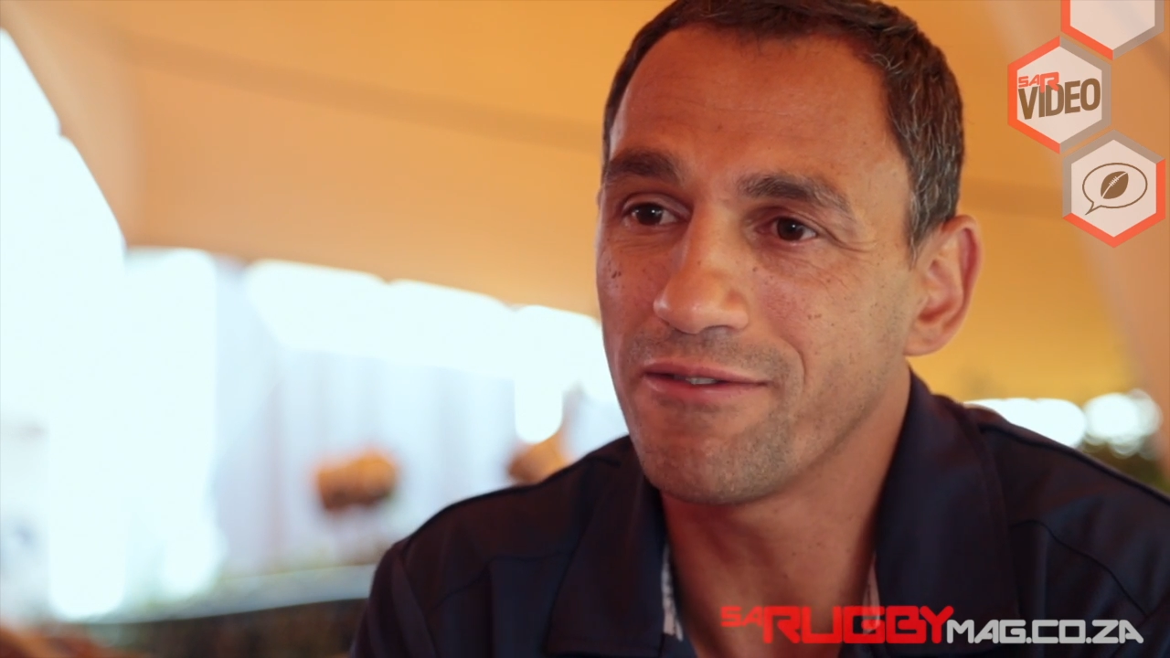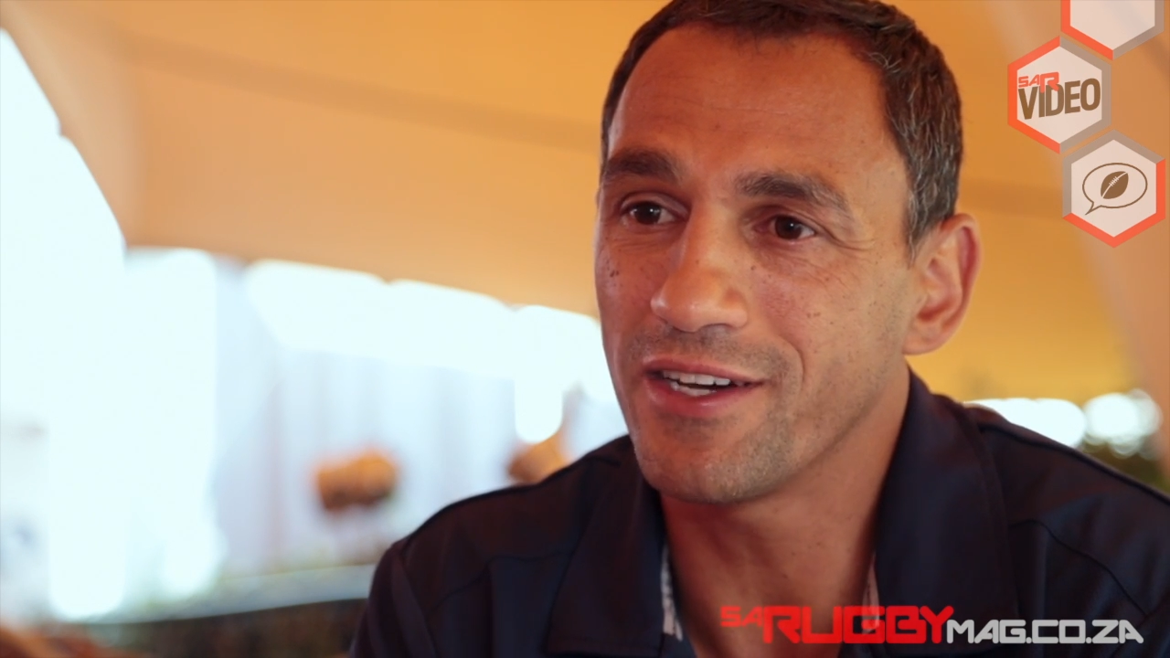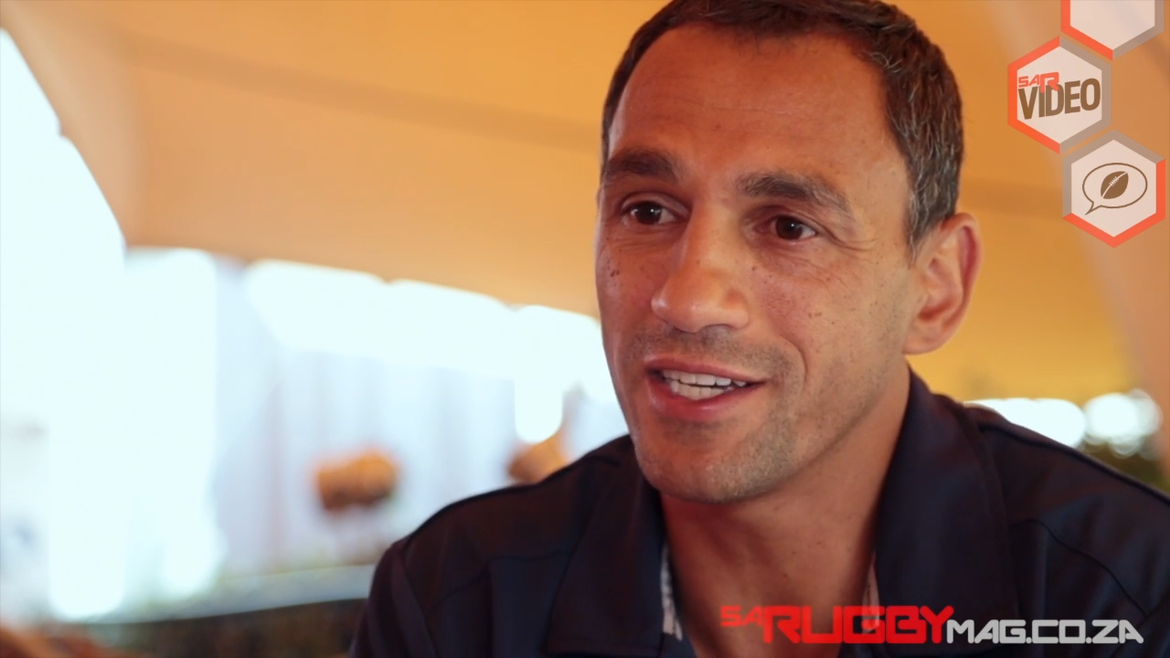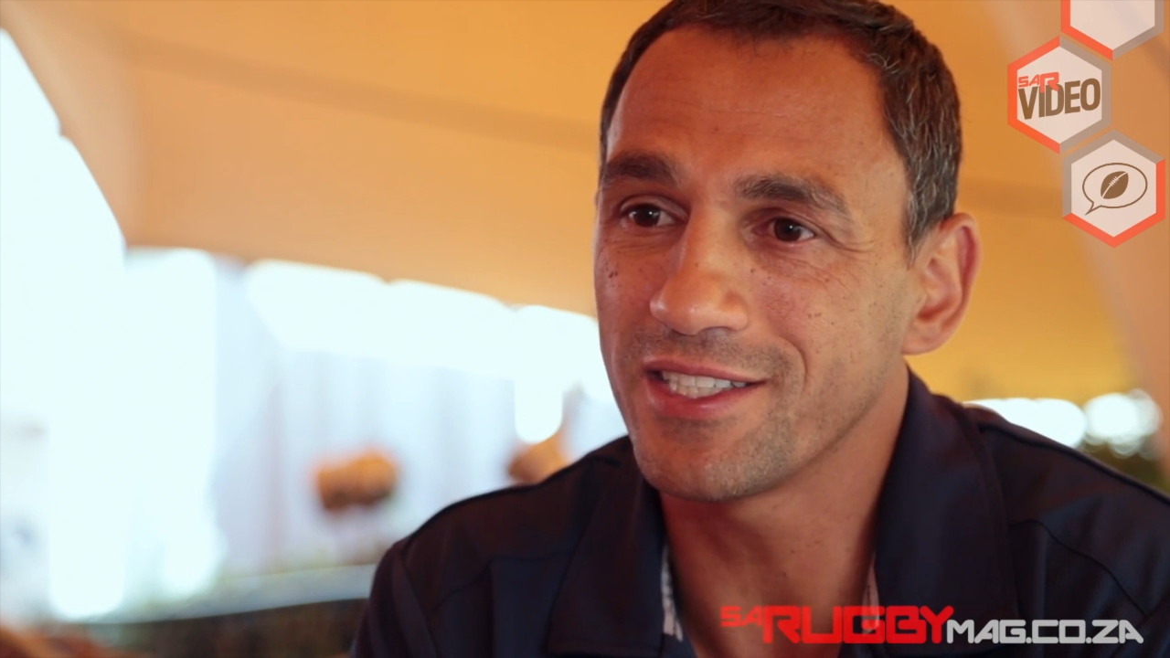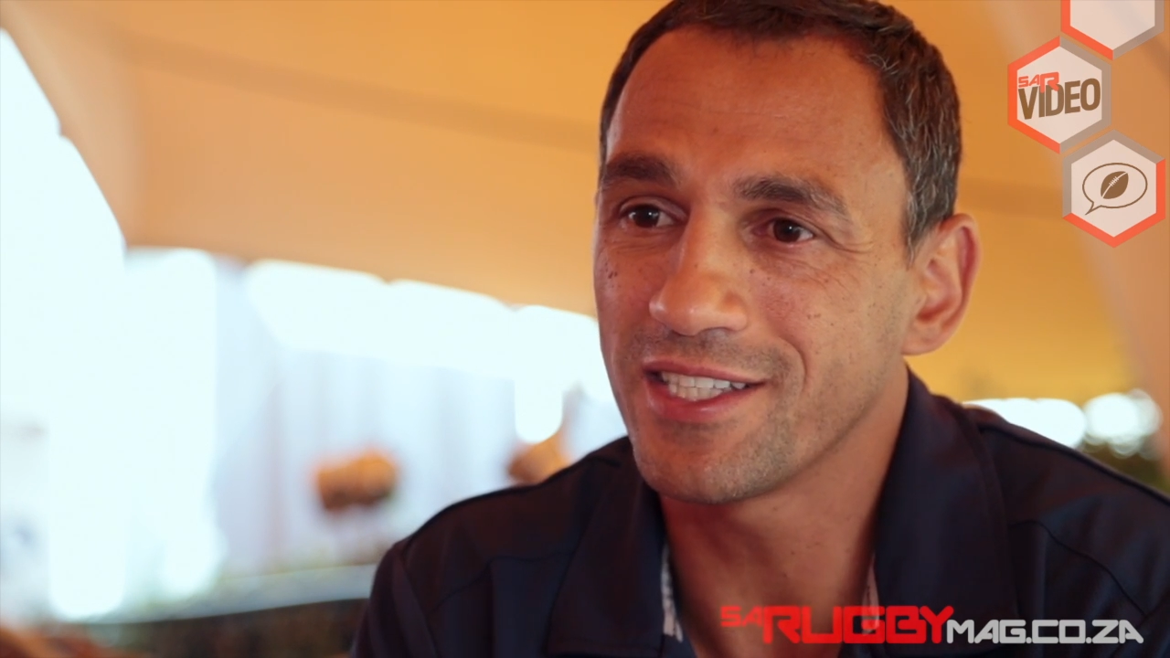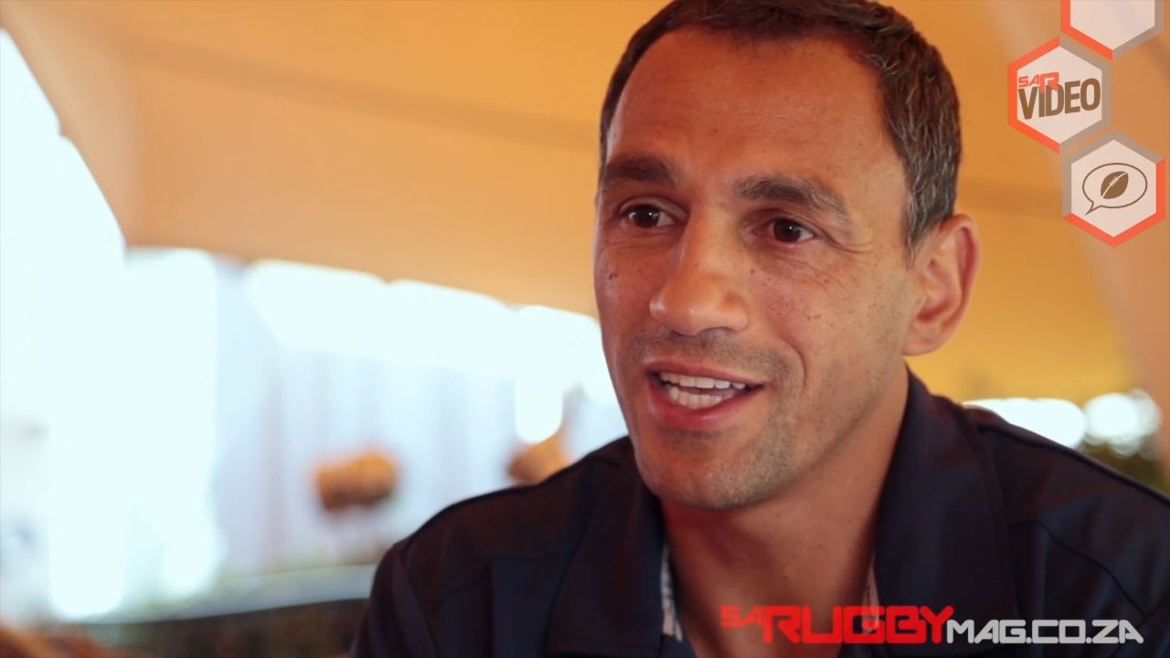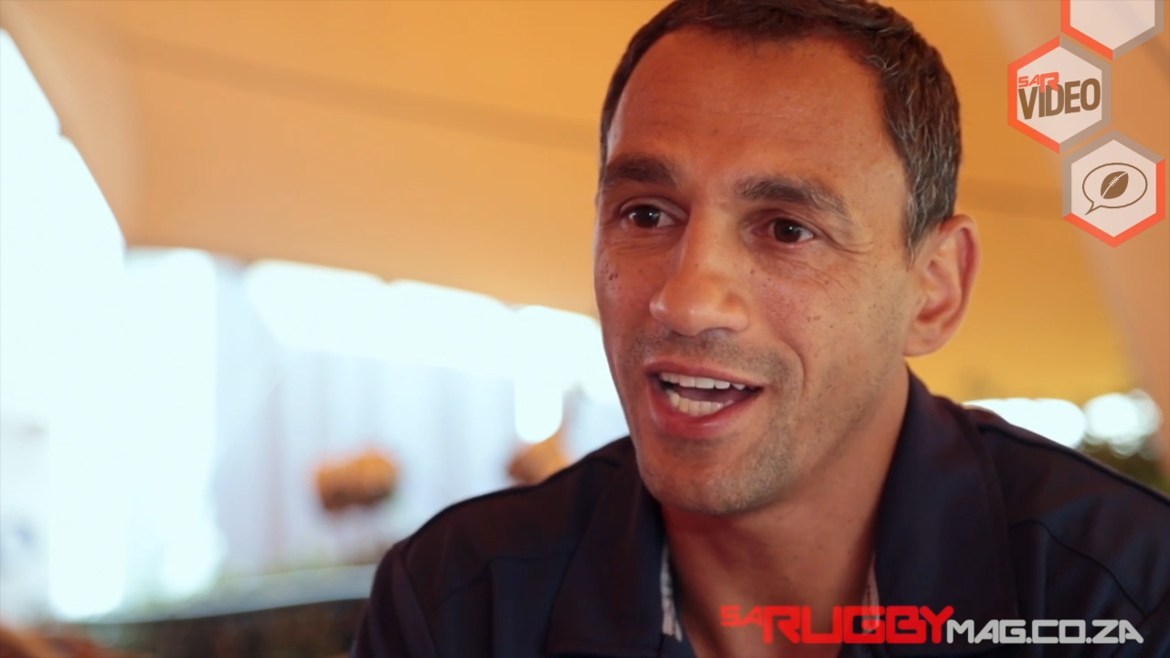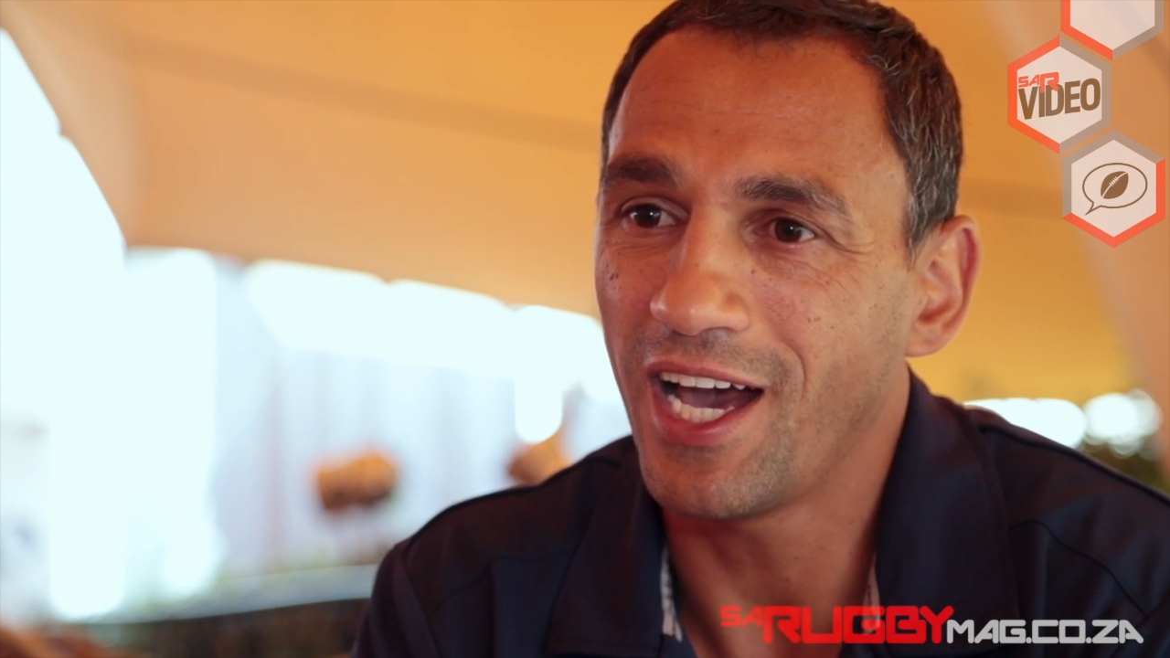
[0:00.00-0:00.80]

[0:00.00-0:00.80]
first.